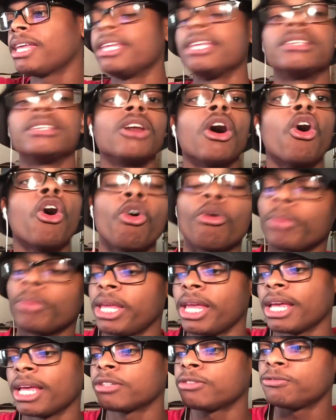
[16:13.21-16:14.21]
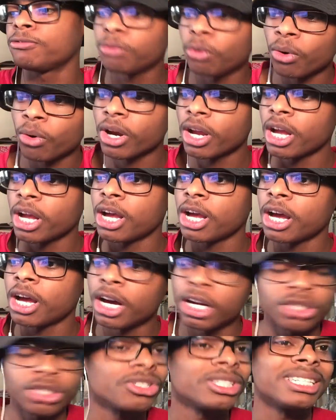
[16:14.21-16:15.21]
He's the homie. He has
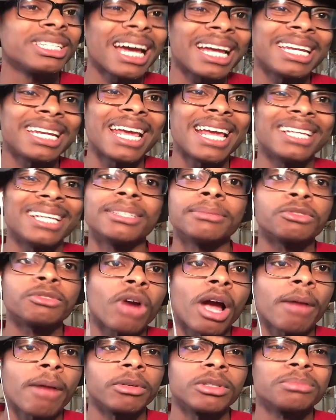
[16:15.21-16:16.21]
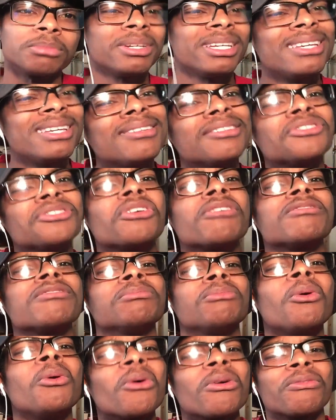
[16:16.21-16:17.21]
498 subscribers, but he
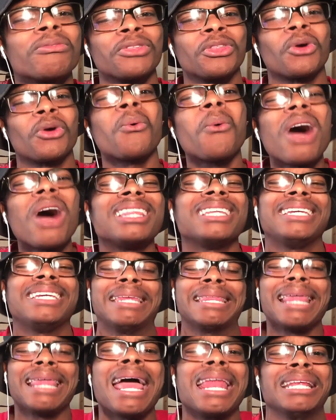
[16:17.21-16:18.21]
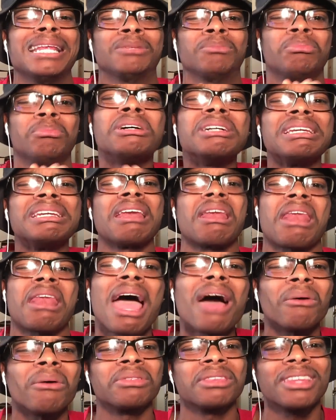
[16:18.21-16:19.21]
deserves more for the quality that he's
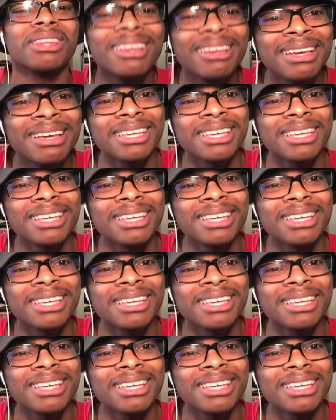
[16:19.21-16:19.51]
putting out.